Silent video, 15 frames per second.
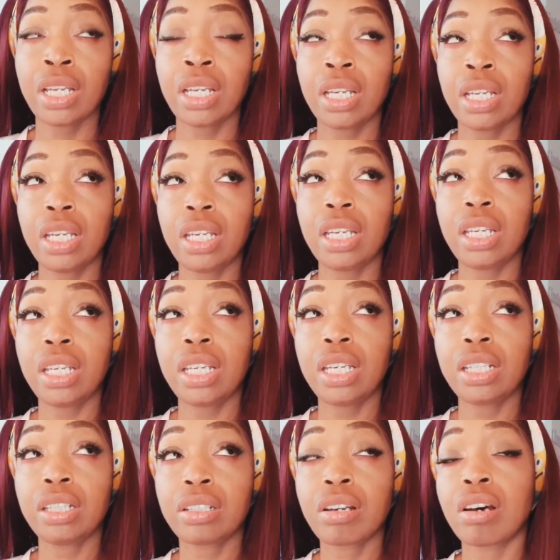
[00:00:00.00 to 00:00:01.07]

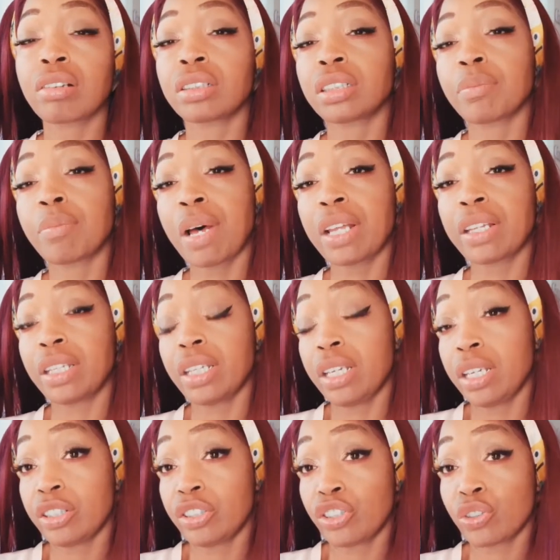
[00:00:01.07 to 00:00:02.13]
he talks about the
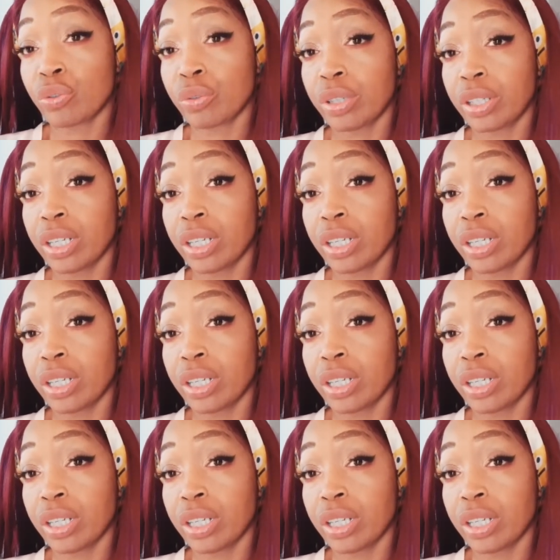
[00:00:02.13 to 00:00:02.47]
history